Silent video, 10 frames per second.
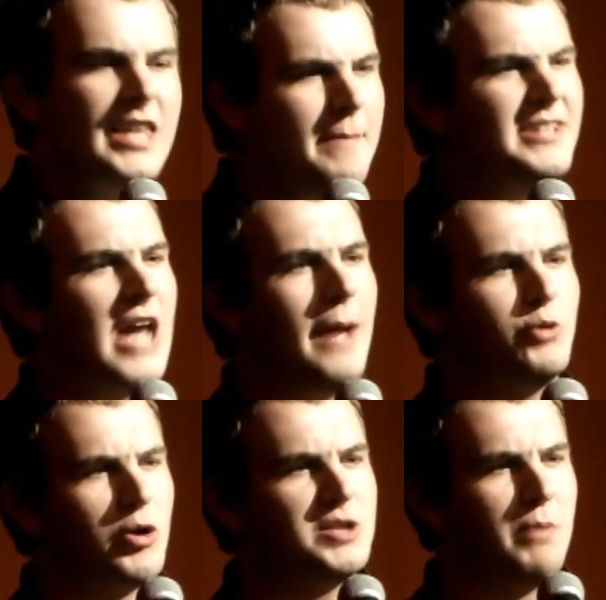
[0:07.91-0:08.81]
Give me
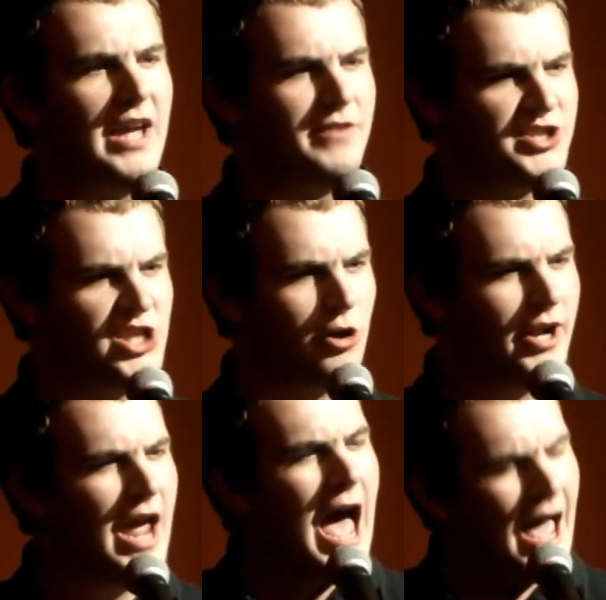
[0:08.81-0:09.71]
time to explain this
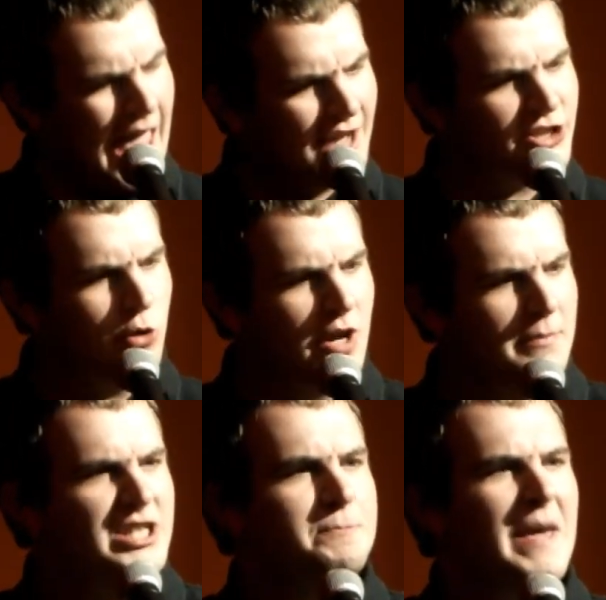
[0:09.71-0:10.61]
theory. I ask that you
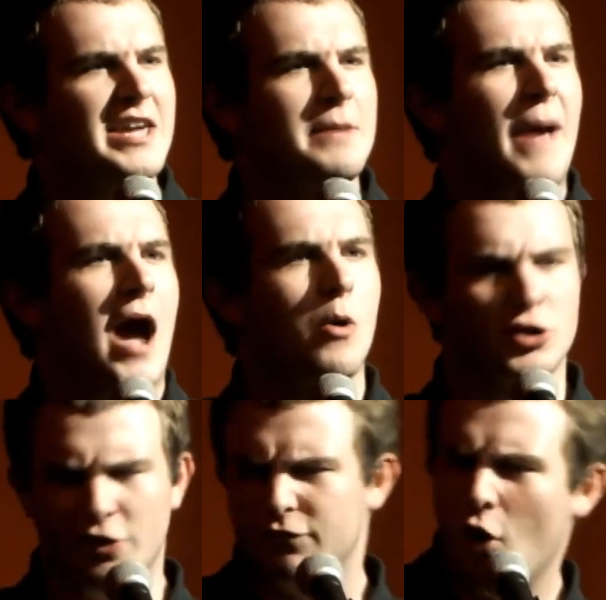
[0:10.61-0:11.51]
give me speaking
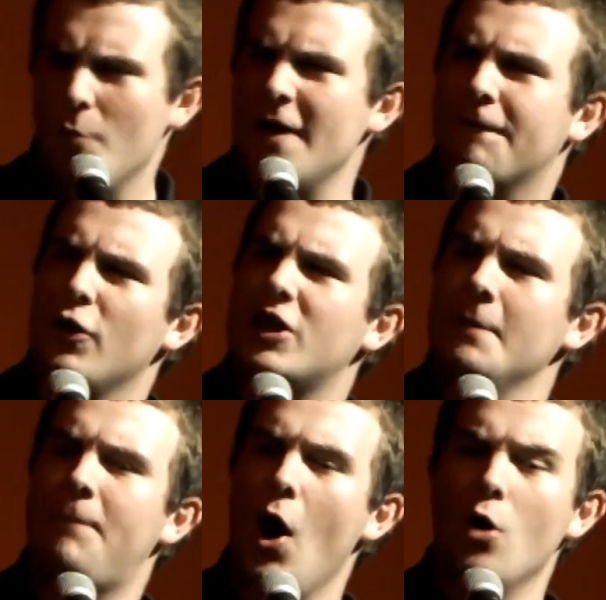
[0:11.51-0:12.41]
powers and throw me a
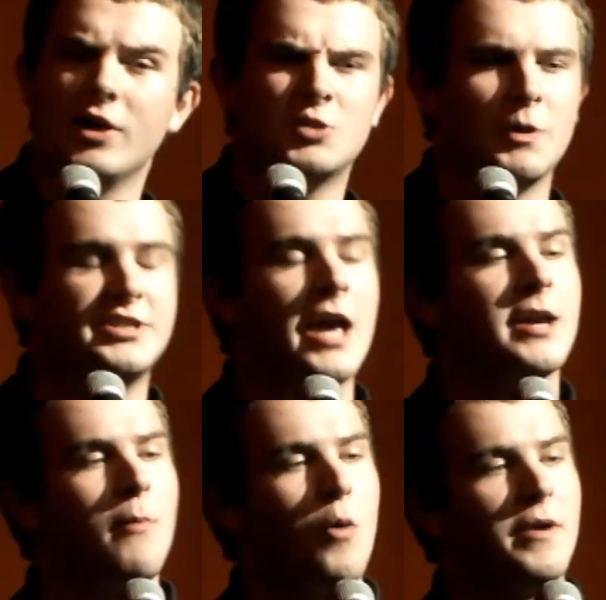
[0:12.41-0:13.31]
freaking bone as we
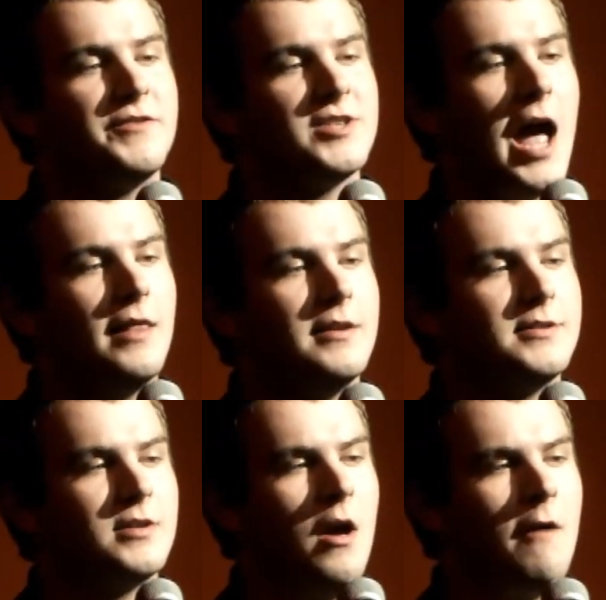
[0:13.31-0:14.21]
take a moment of
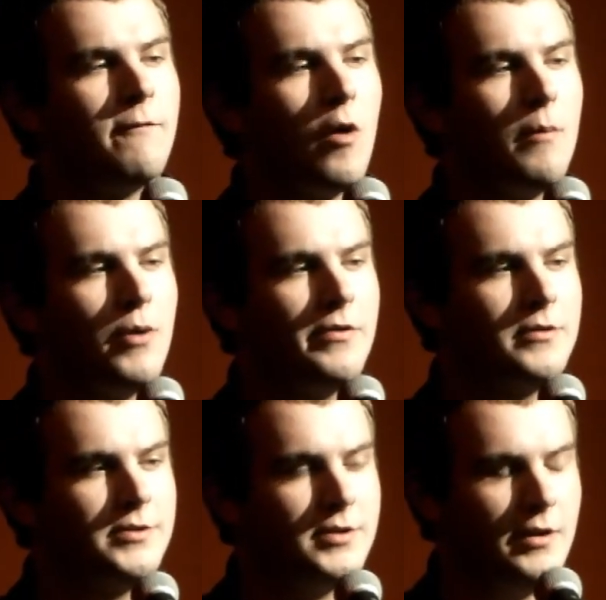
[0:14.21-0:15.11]
silence for our
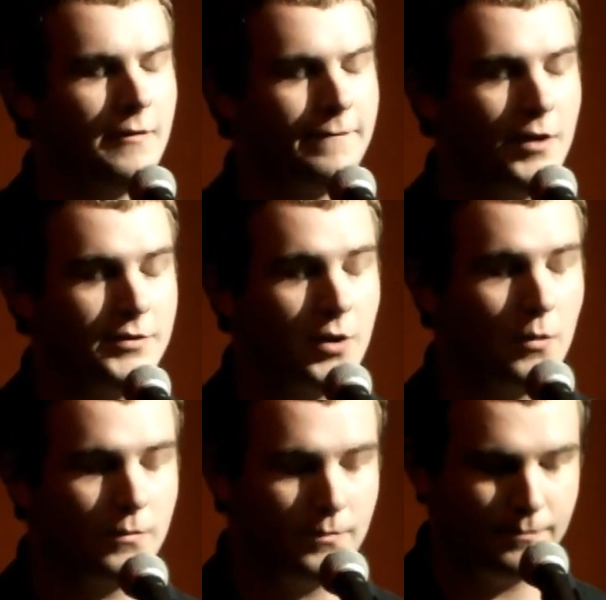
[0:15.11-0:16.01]
brothers in the friend
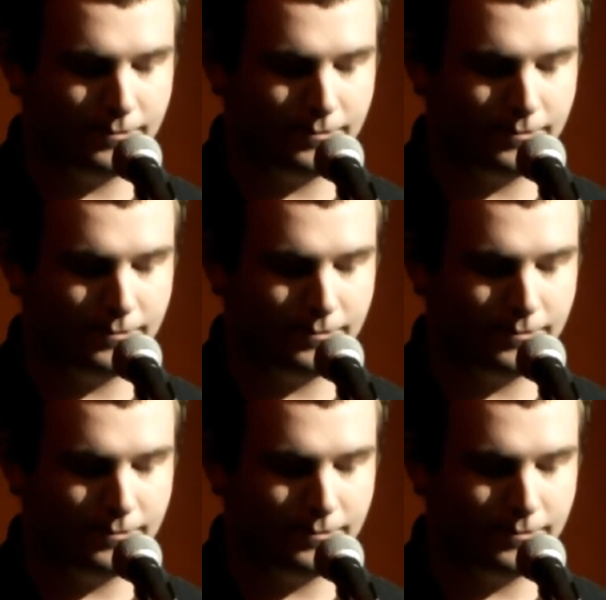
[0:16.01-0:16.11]
zone.